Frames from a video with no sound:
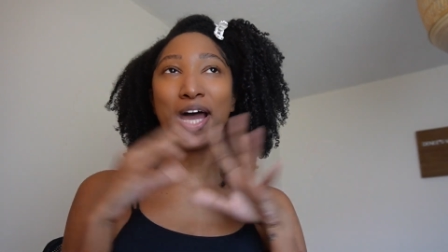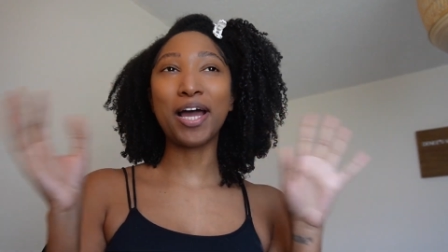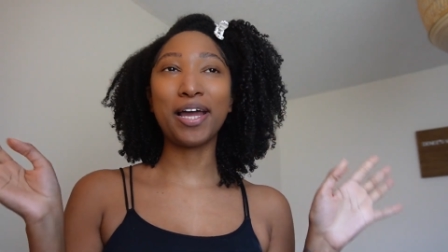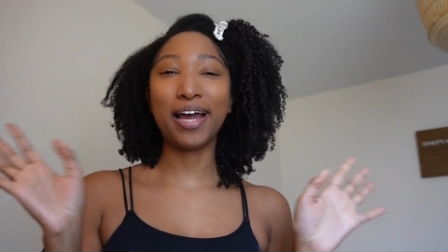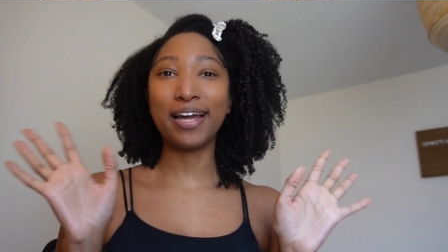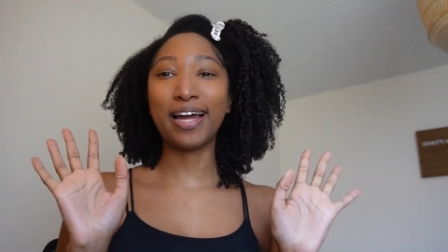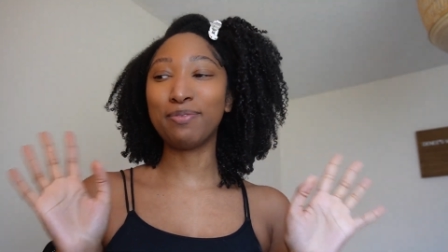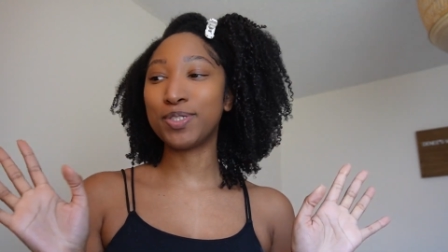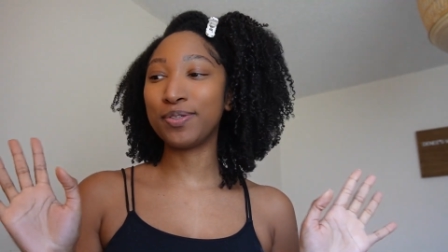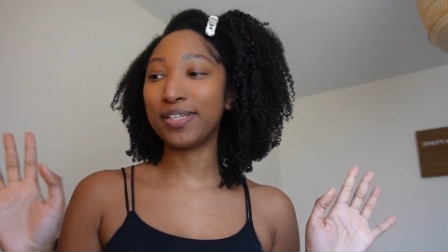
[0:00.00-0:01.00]
I, I
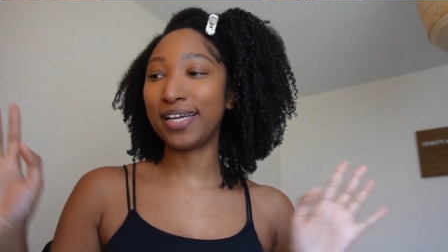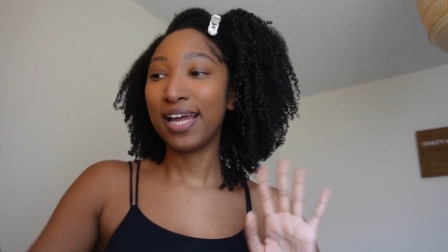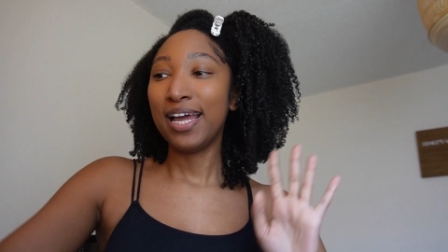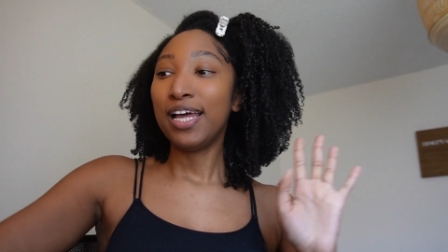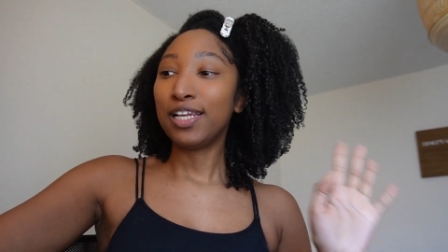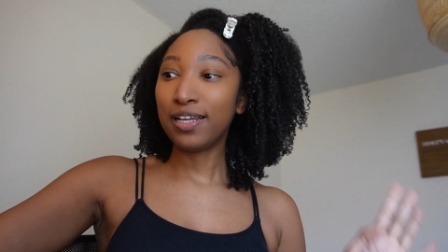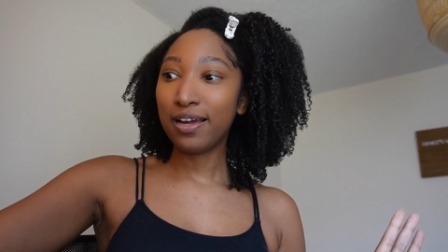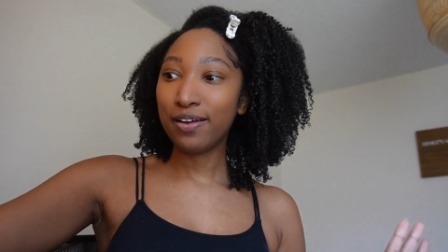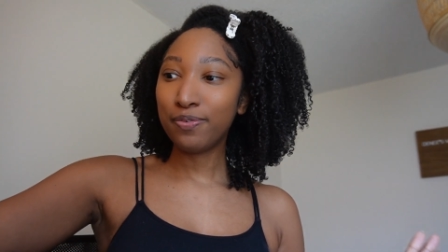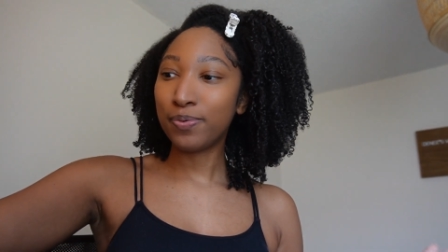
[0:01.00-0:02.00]
absolutely
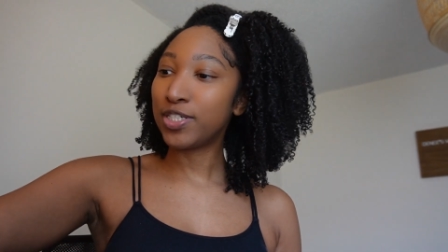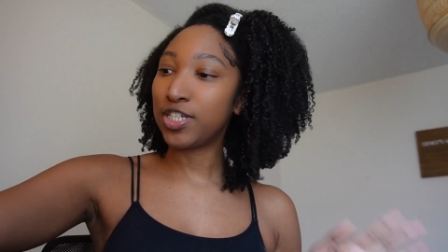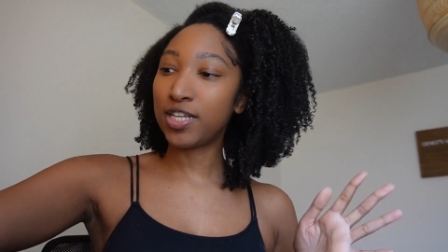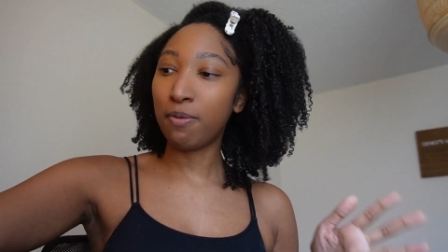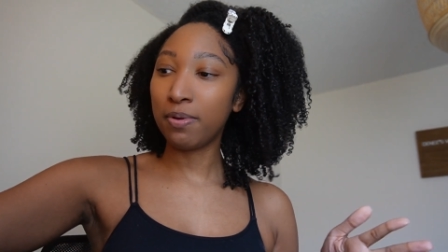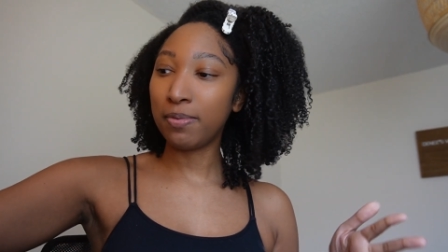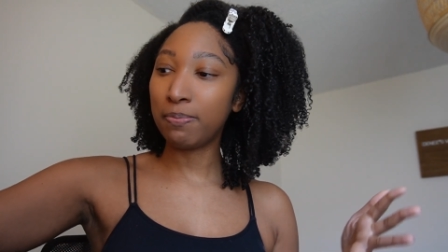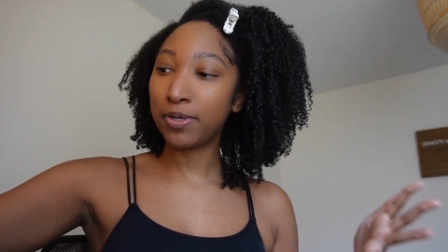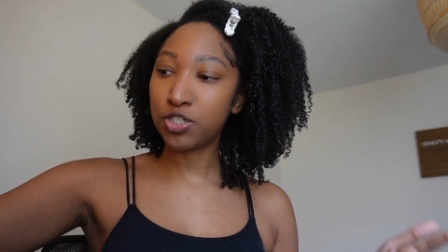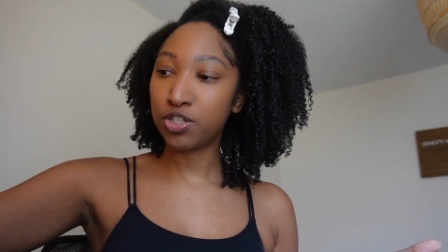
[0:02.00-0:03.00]
love what she's helping me
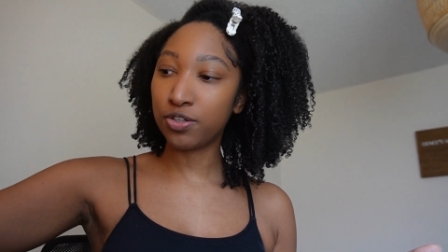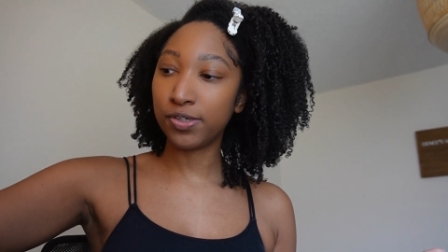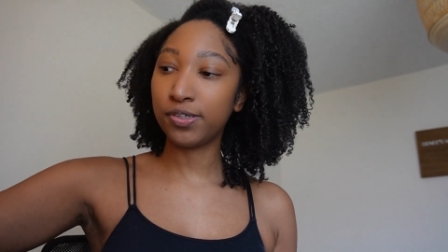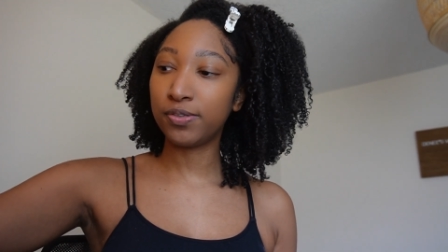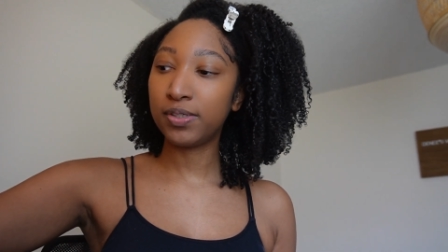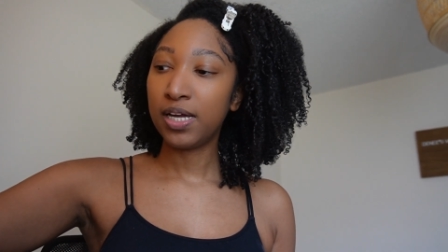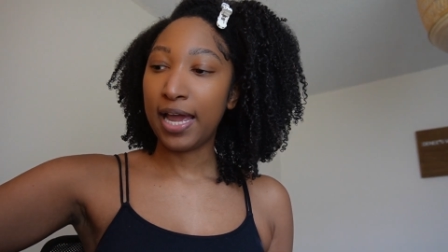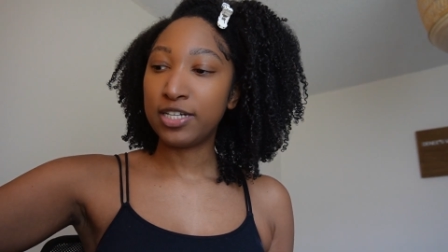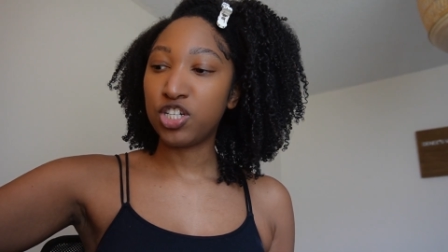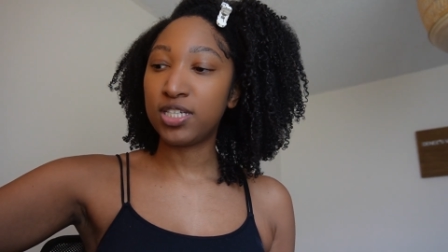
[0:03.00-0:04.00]
push through
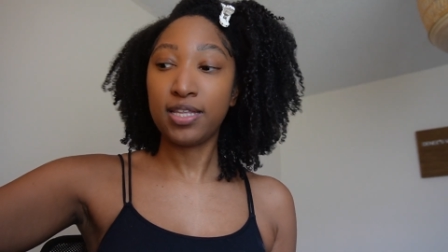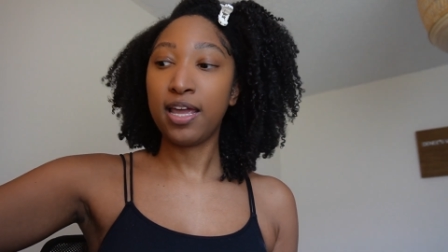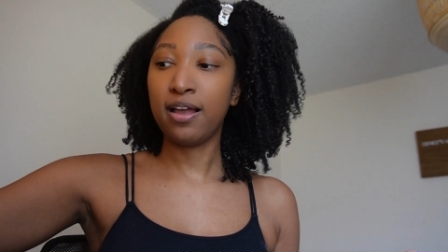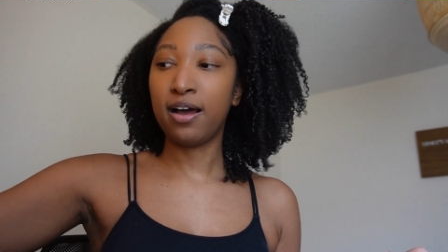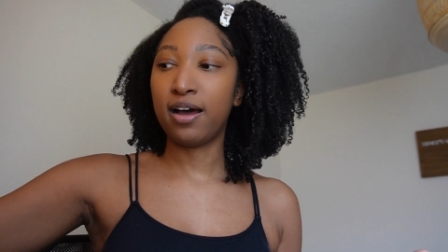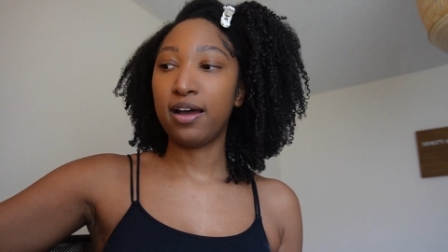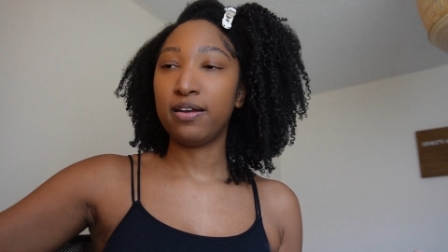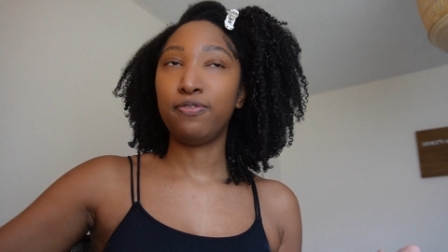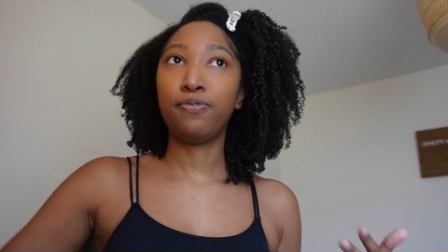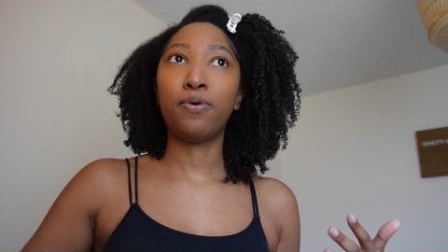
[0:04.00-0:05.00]
and just thank
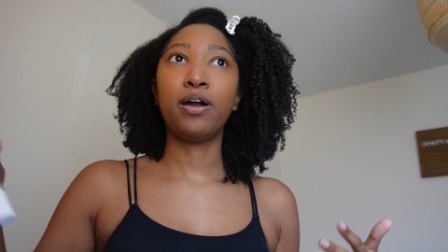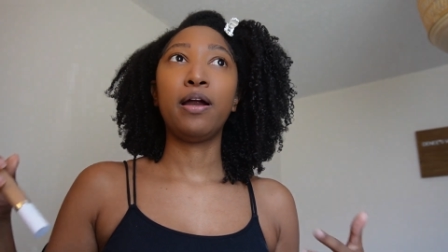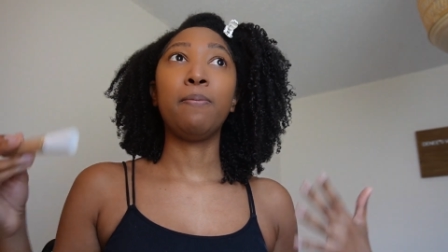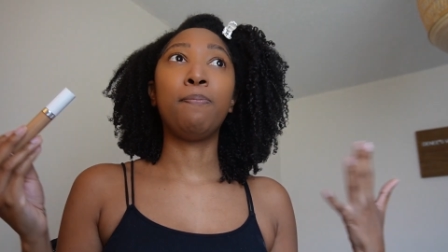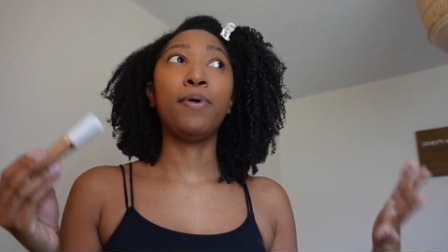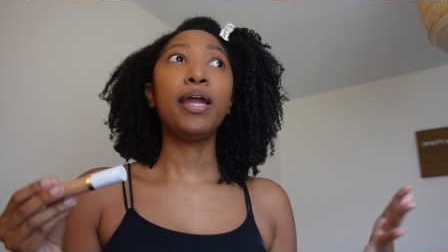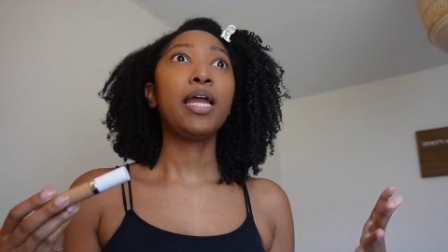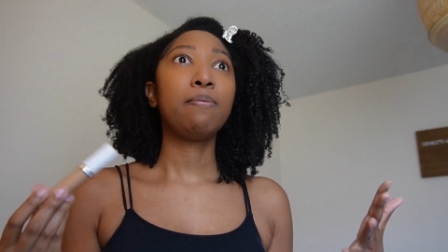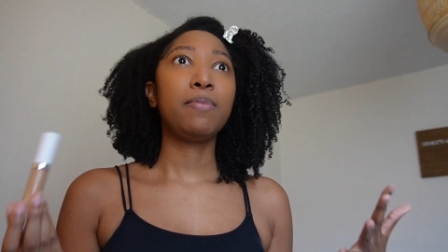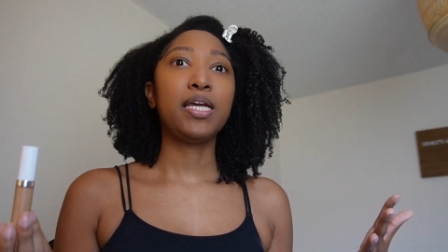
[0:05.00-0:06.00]
God for
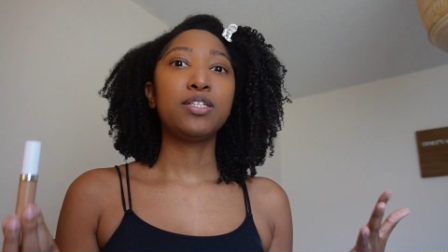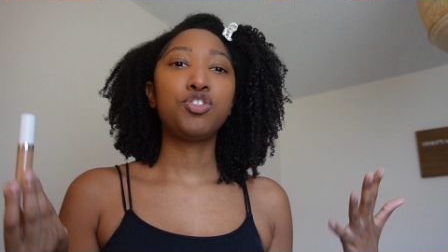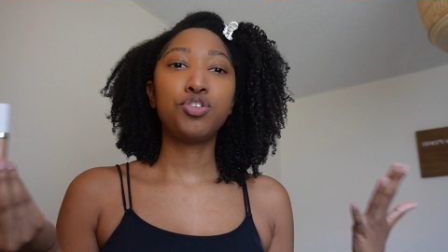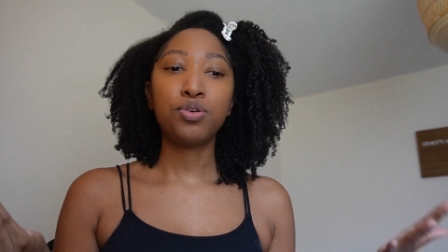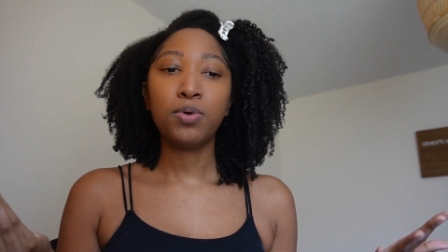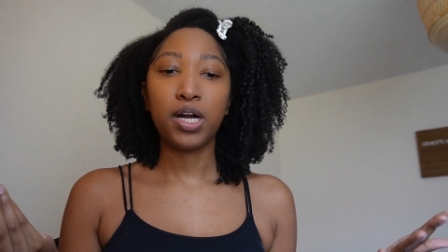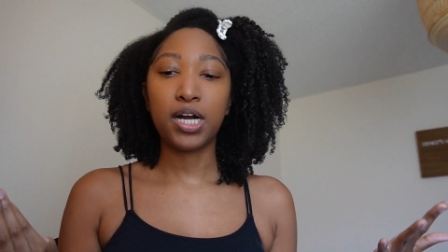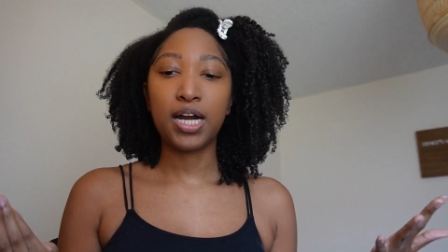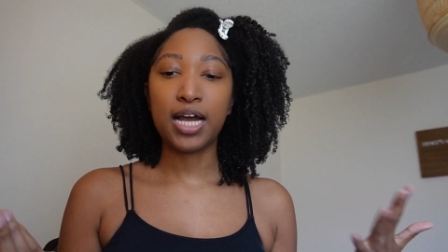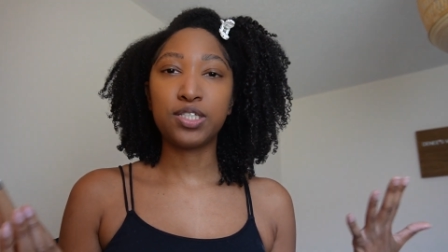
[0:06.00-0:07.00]
bringing me to
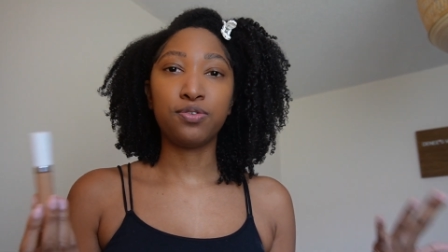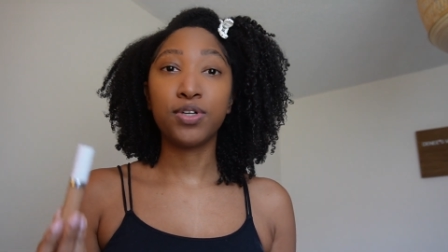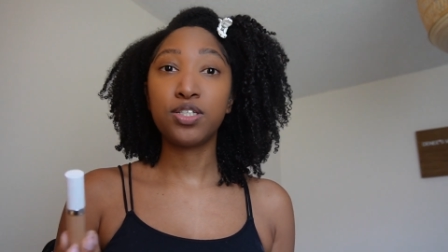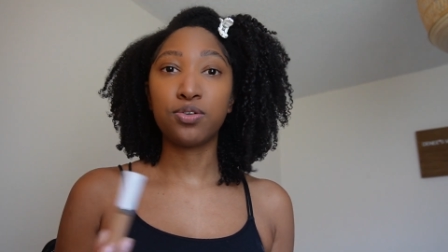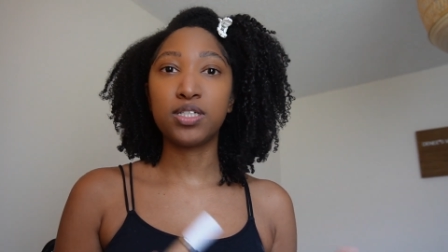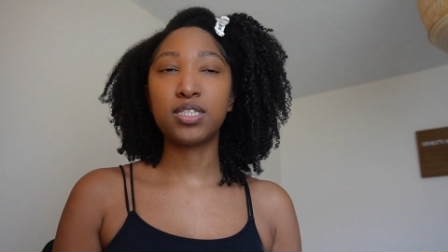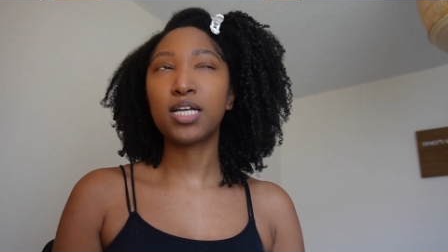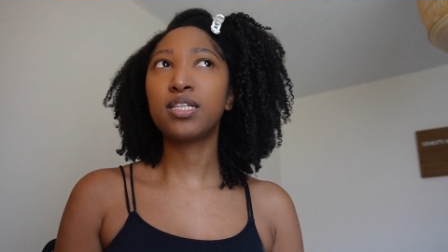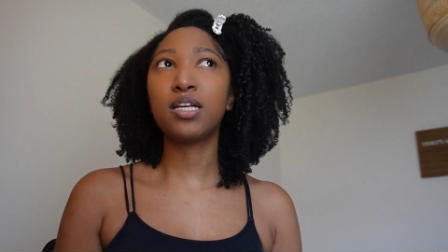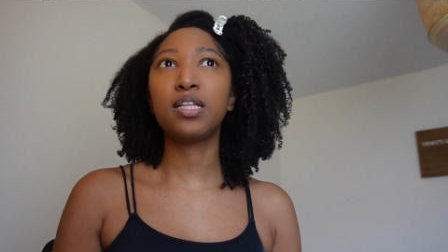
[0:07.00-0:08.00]
her as a resource.
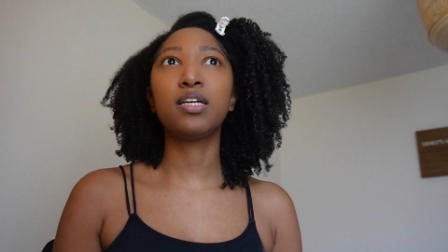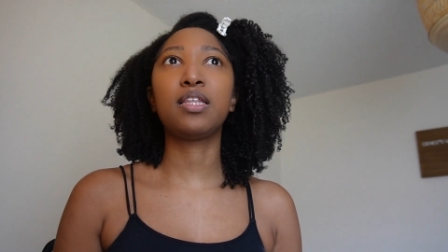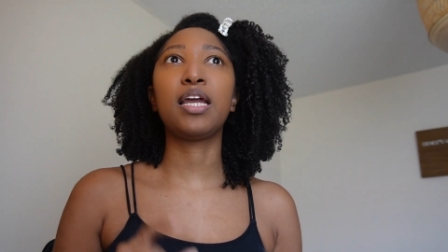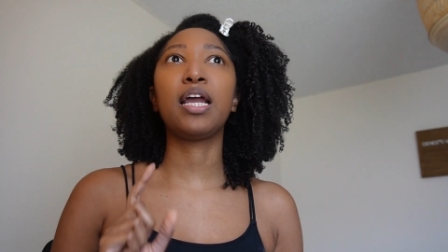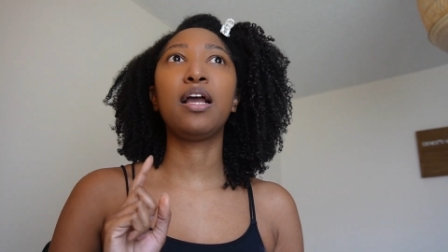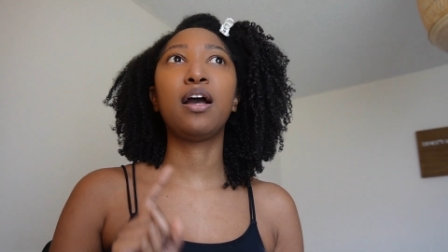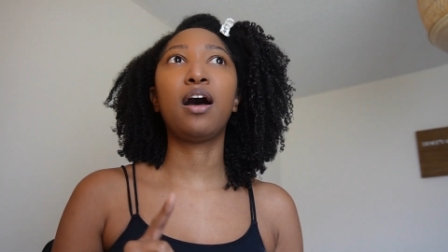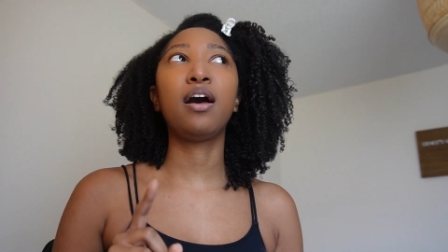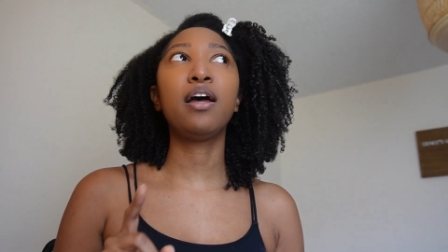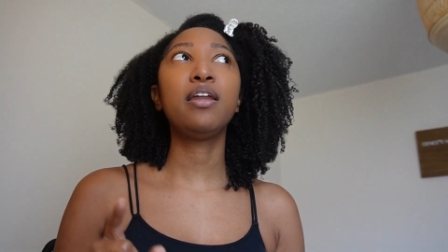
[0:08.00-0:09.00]
That's another thing.
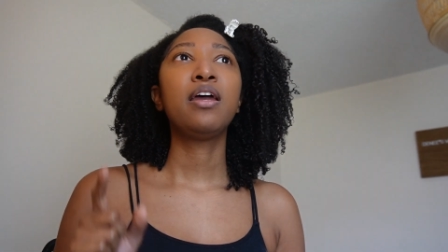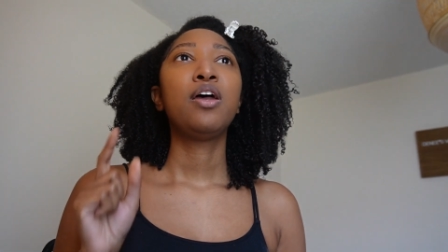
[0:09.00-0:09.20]
God